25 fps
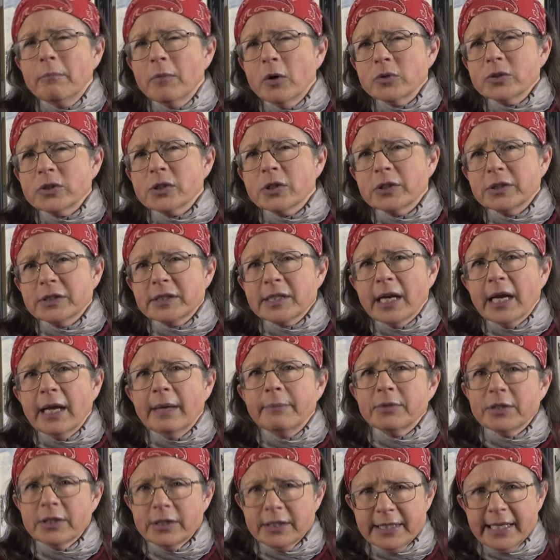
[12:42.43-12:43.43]
Most of the
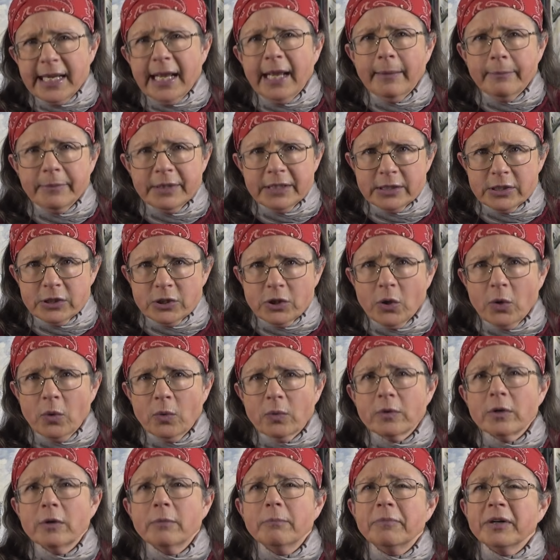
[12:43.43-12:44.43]
time, the dam is
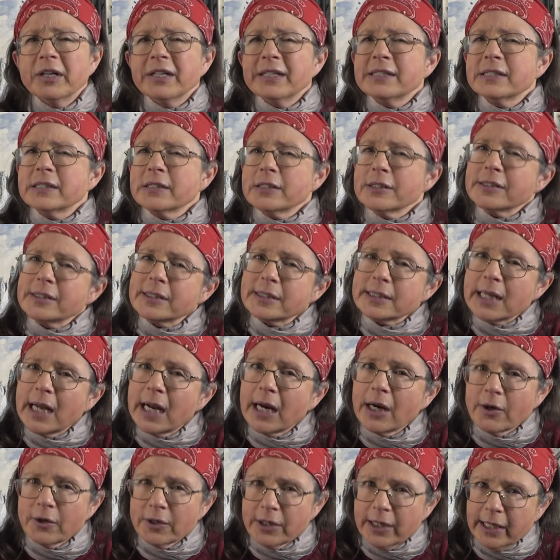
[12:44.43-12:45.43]
known, but it's the
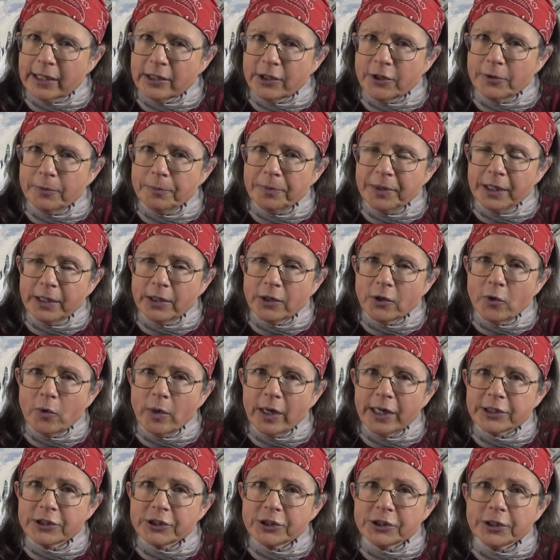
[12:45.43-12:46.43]
sire that could be in
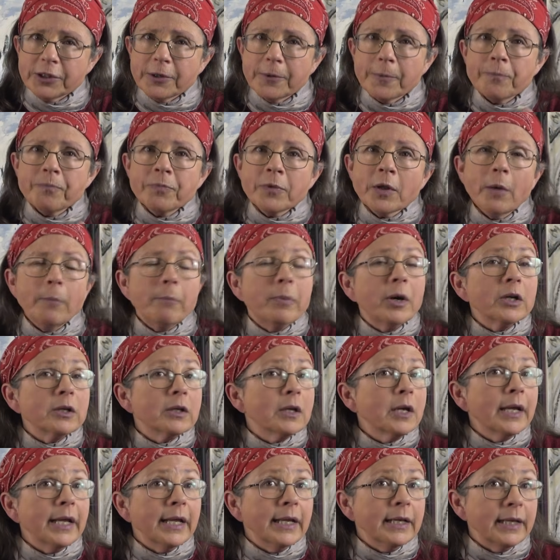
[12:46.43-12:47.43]
question. But
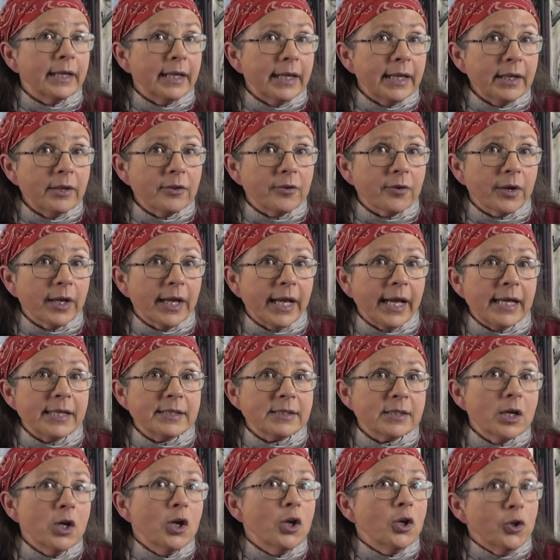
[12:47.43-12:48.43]
in either
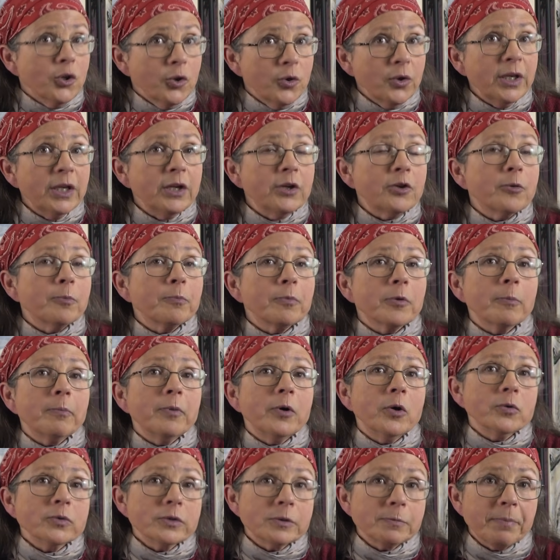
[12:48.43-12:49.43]
case, you need to
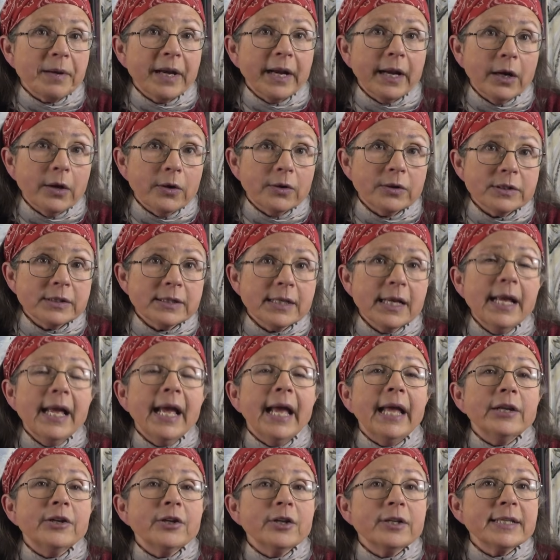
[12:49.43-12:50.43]
propose parents,
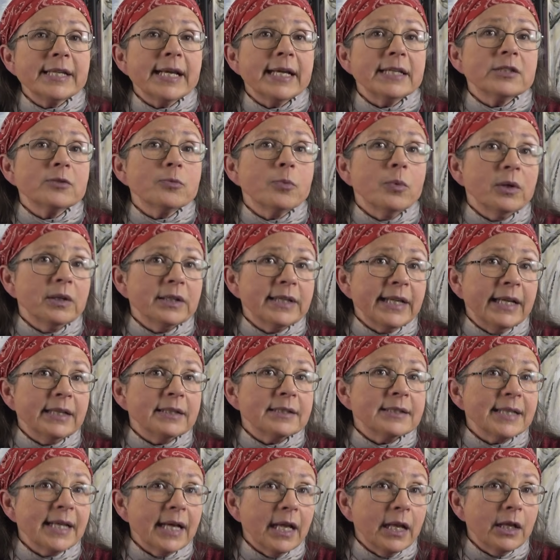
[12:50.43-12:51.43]
and the test will
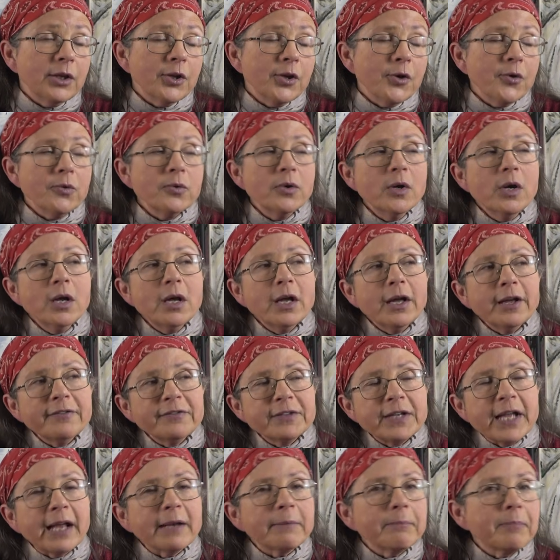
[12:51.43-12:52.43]
then tell you if
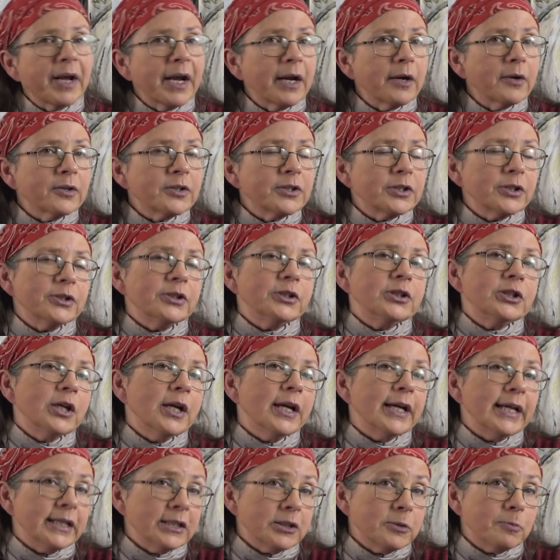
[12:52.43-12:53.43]
that parentage
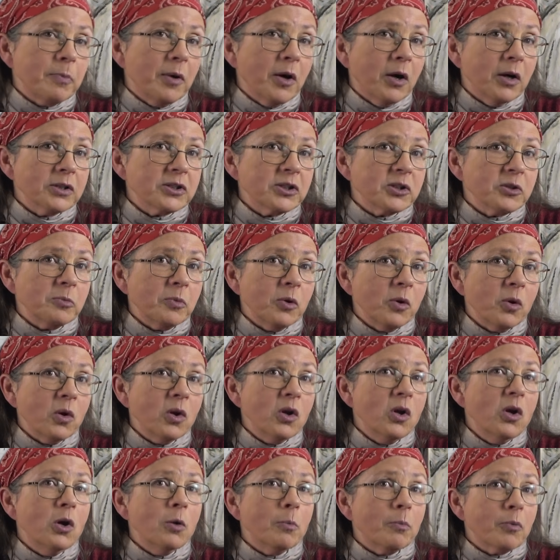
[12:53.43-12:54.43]
is
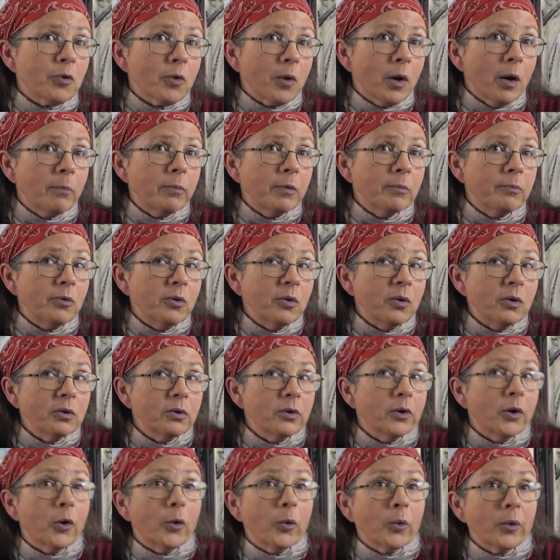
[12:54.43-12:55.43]
possible, probable,
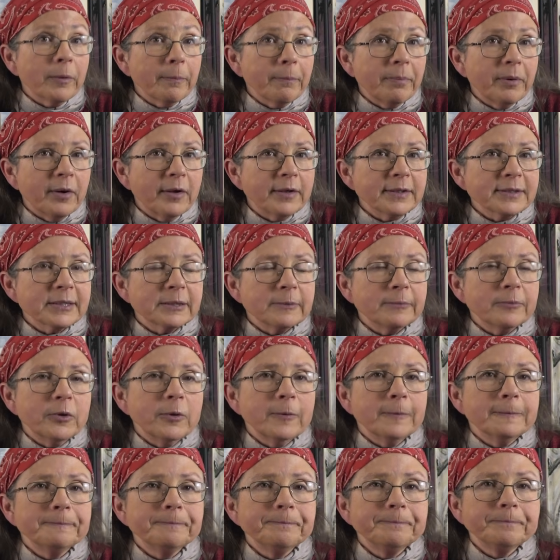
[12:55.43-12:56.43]
or
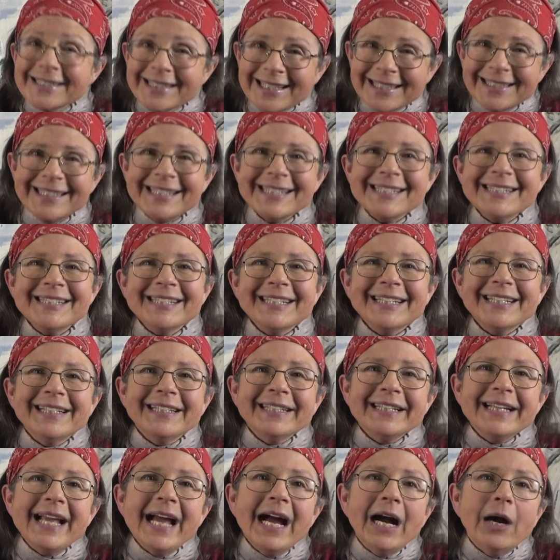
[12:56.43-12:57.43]
impossible.
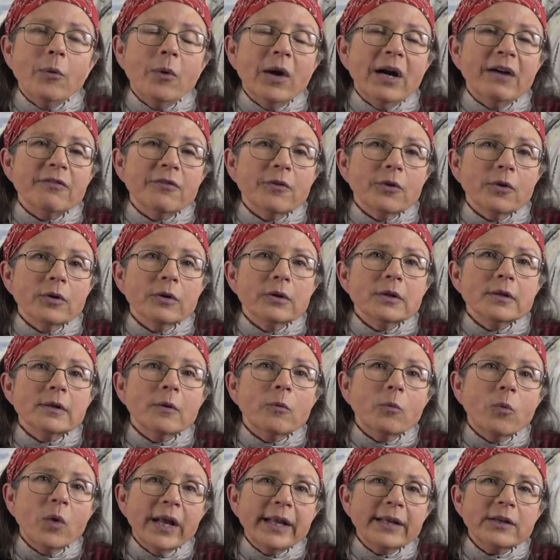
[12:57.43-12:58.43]
Statistically, however,
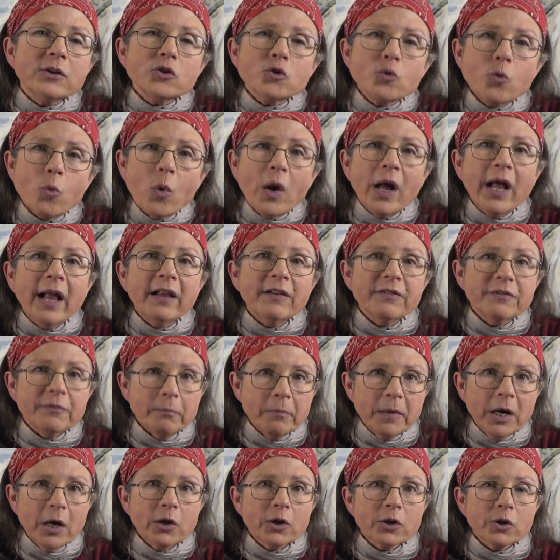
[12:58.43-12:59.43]
when 12
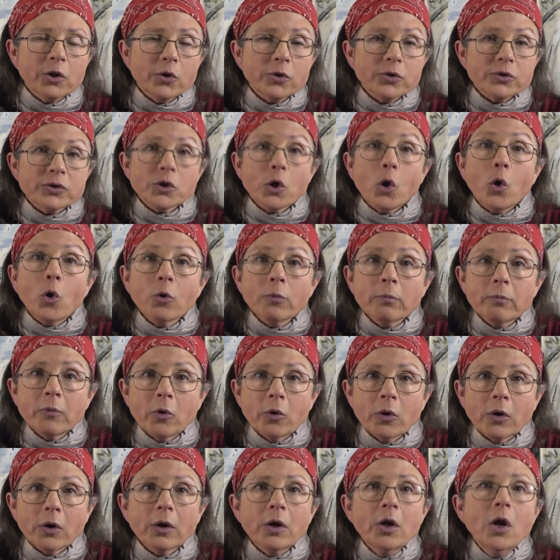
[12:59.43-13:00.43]
markers or
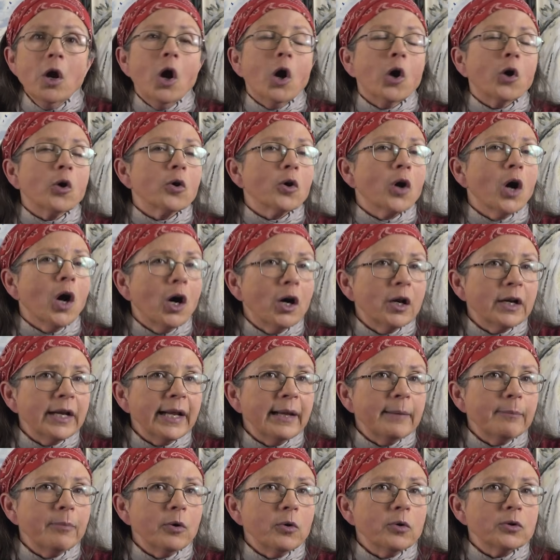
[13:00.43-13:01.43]
more are
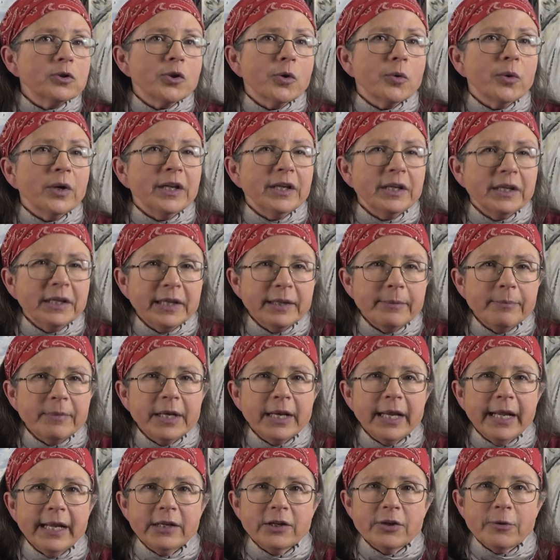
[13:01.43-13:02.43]
unable to
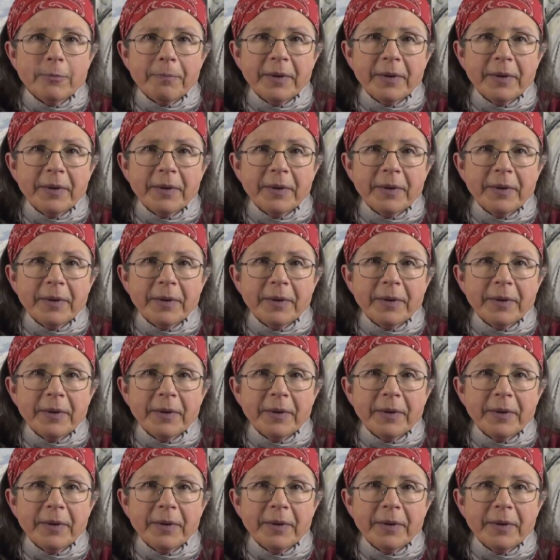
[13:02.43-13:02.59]
eliminate the